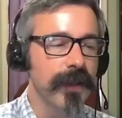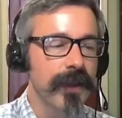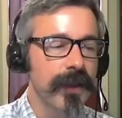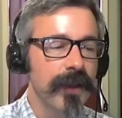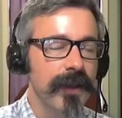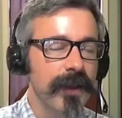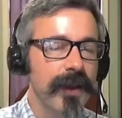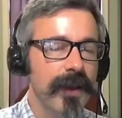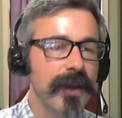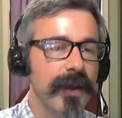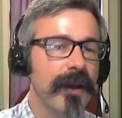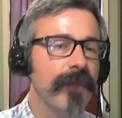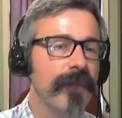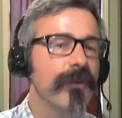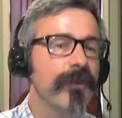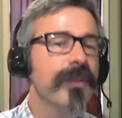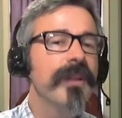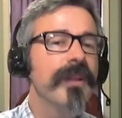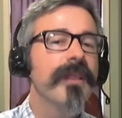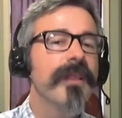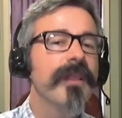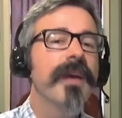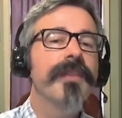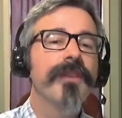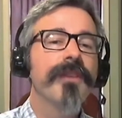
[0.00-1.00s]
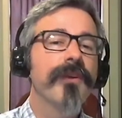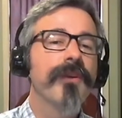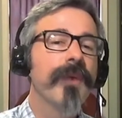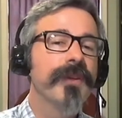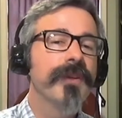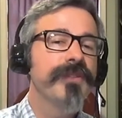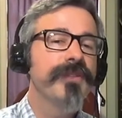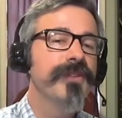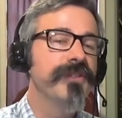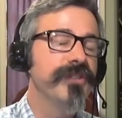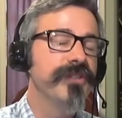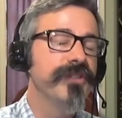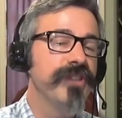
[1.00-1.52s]
I really like the
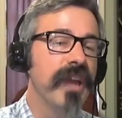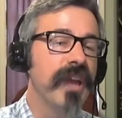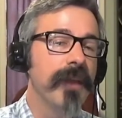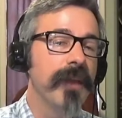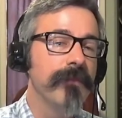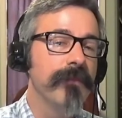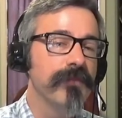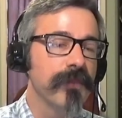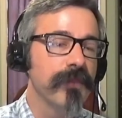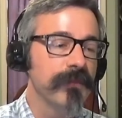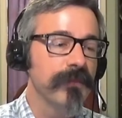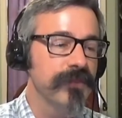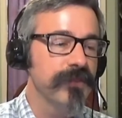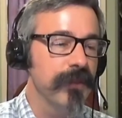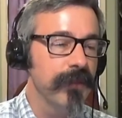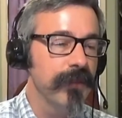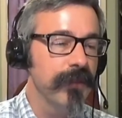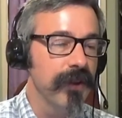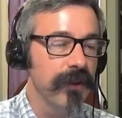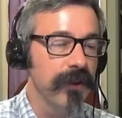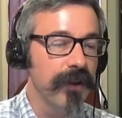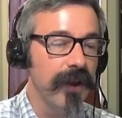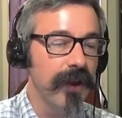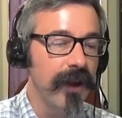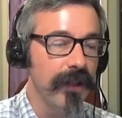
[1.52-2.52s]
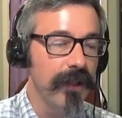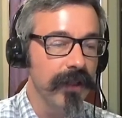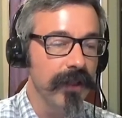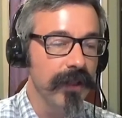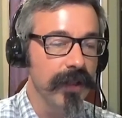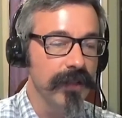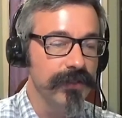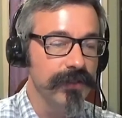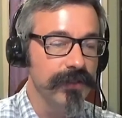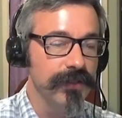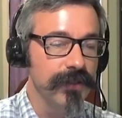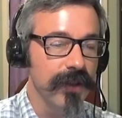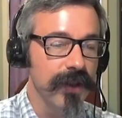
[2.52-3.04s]
questions, James, from some of your
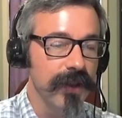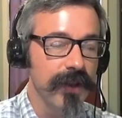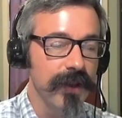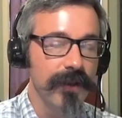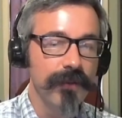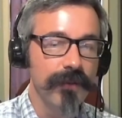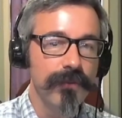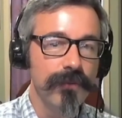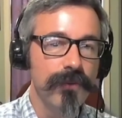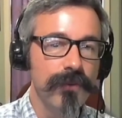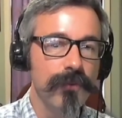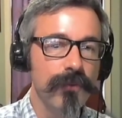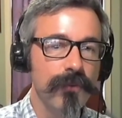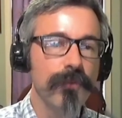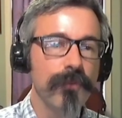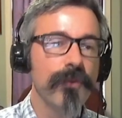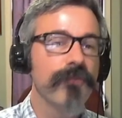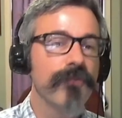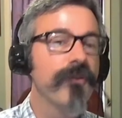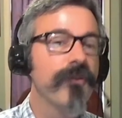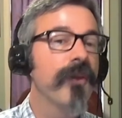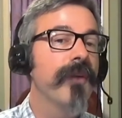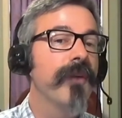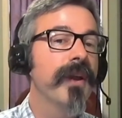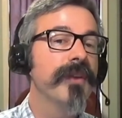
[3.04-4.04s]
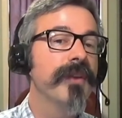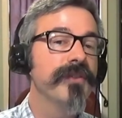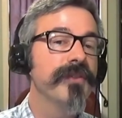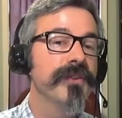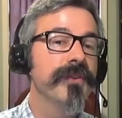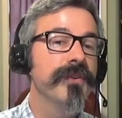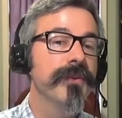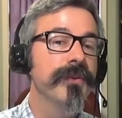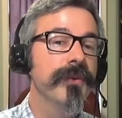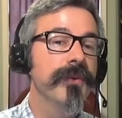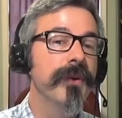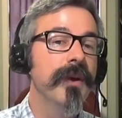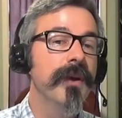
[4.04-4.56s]
colleagues who were referring
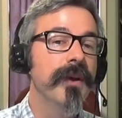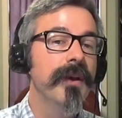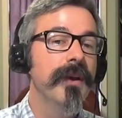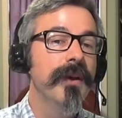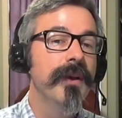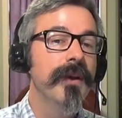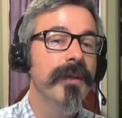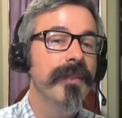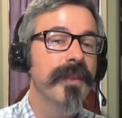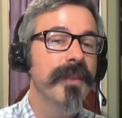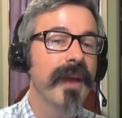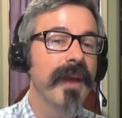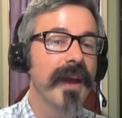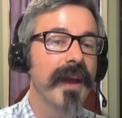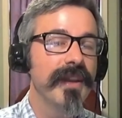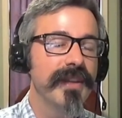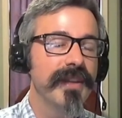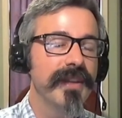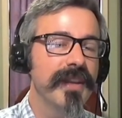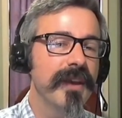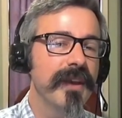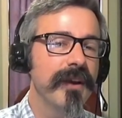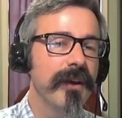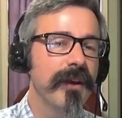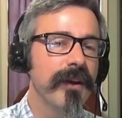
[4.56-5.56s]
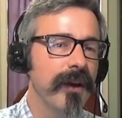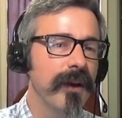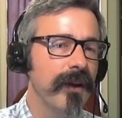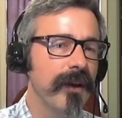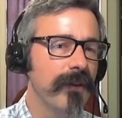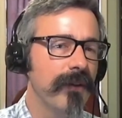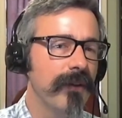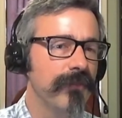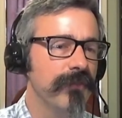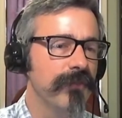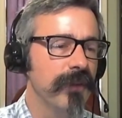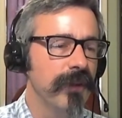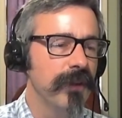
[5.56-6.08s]
to the idea
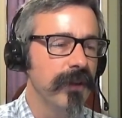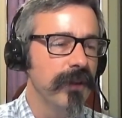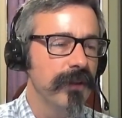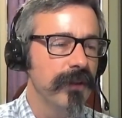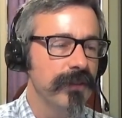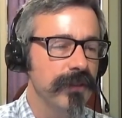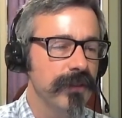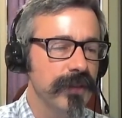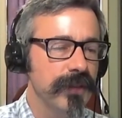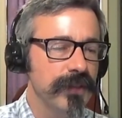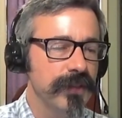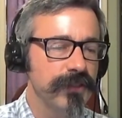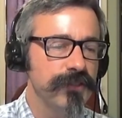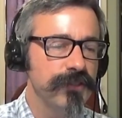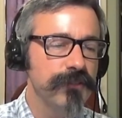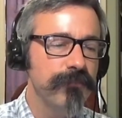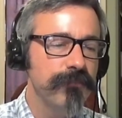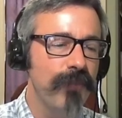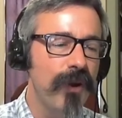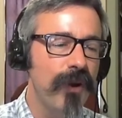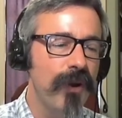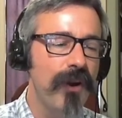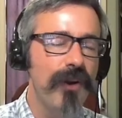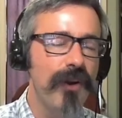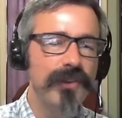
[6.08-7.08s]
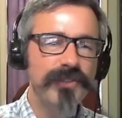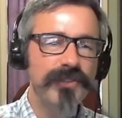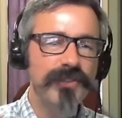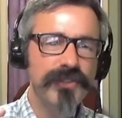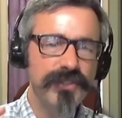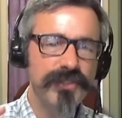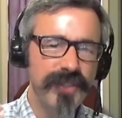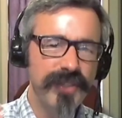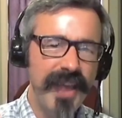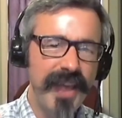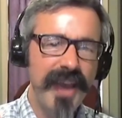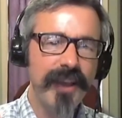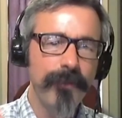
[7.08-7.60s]
of the small
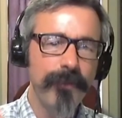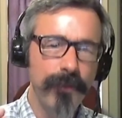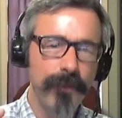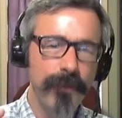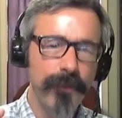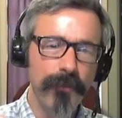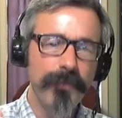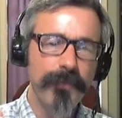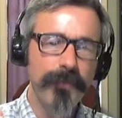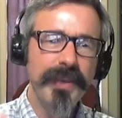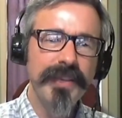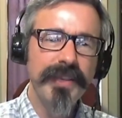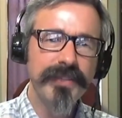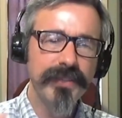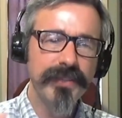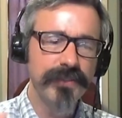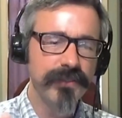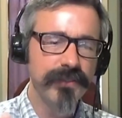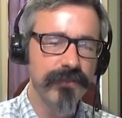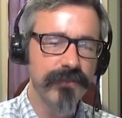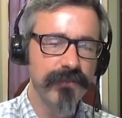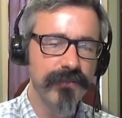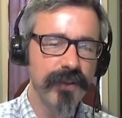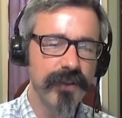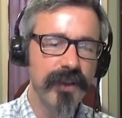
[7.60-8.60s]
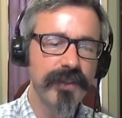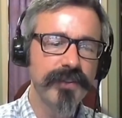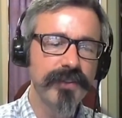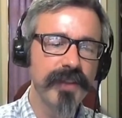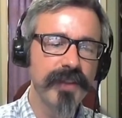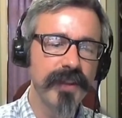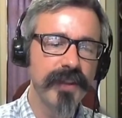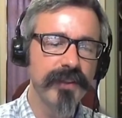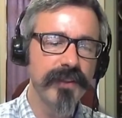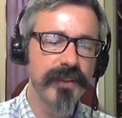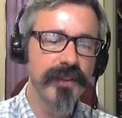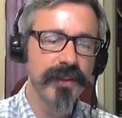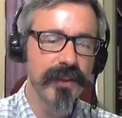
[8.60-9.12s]
snackable pieces of
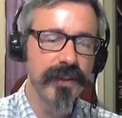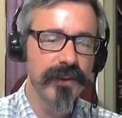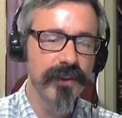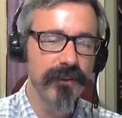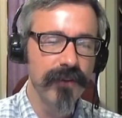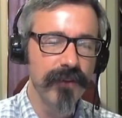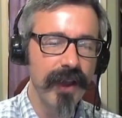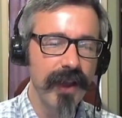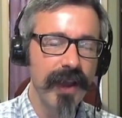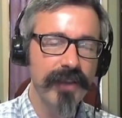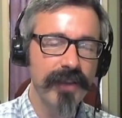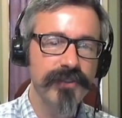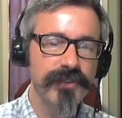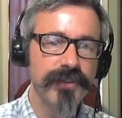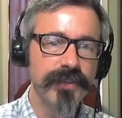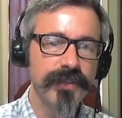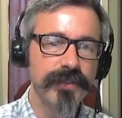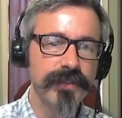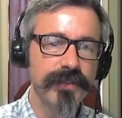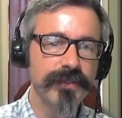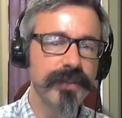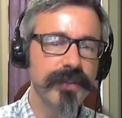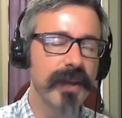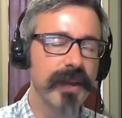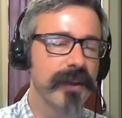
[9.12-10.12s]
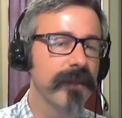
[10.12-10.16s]
content and interactions that